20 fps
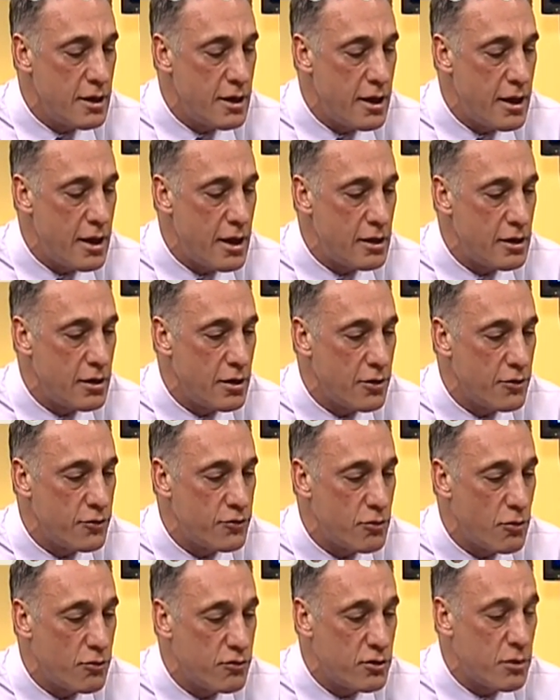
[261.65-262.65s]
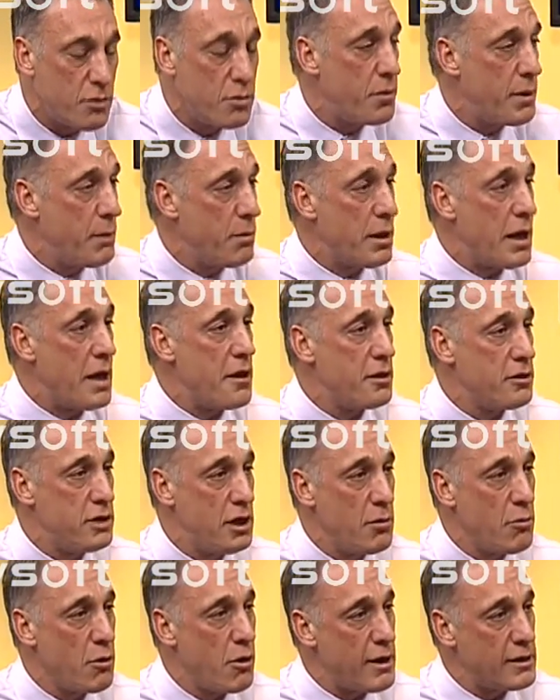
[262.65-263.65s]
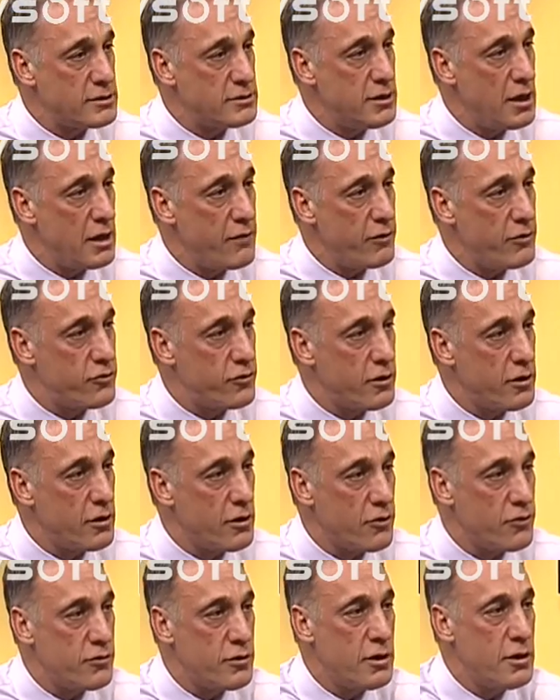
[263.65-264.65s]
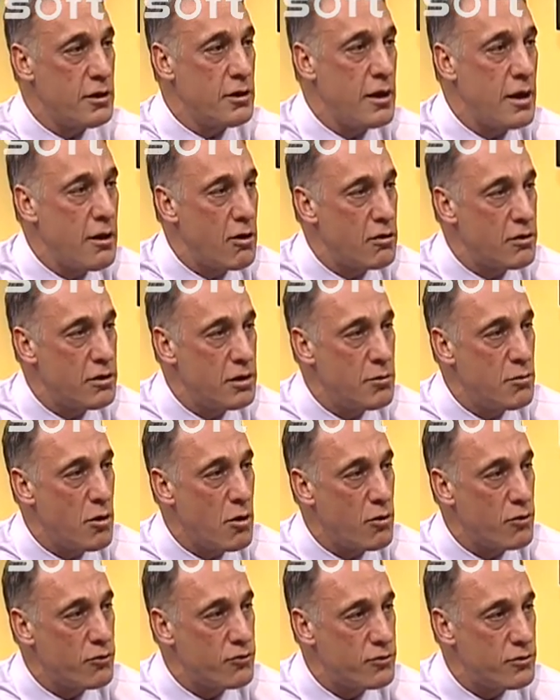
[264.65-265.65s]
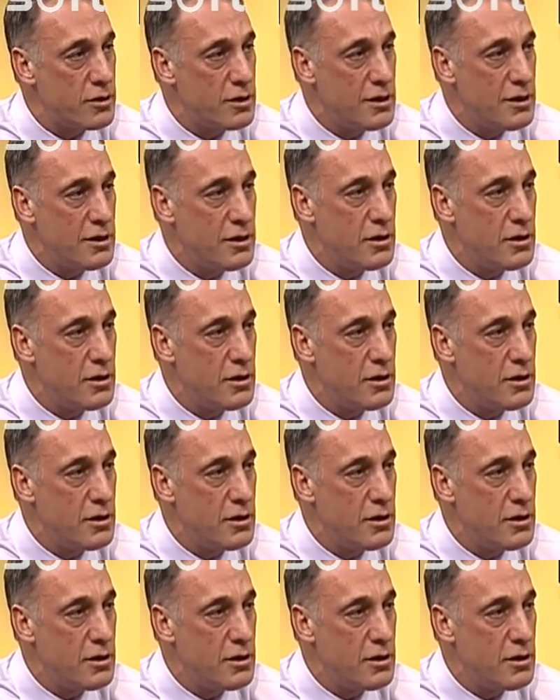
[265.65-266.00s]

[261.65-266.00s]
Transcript: and so some of the people on that team are ex-Navy SEALs, and they are the most